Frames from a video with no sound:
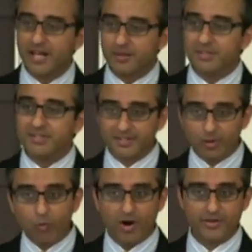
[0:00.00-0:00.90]
telling me that the
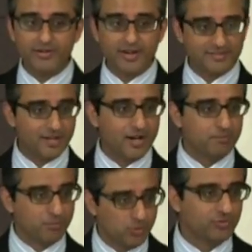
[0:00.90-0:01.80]
water has
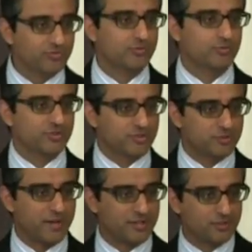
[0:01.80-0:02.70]
not moved with
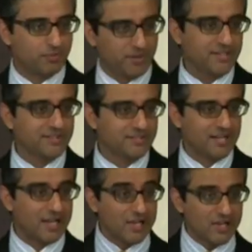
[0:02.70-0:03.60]
respect to
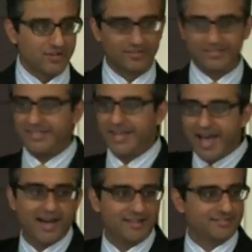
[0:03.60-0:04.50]
place? Clearly it
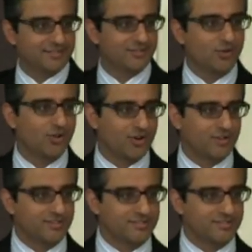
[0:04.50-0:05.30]
has. It's no longer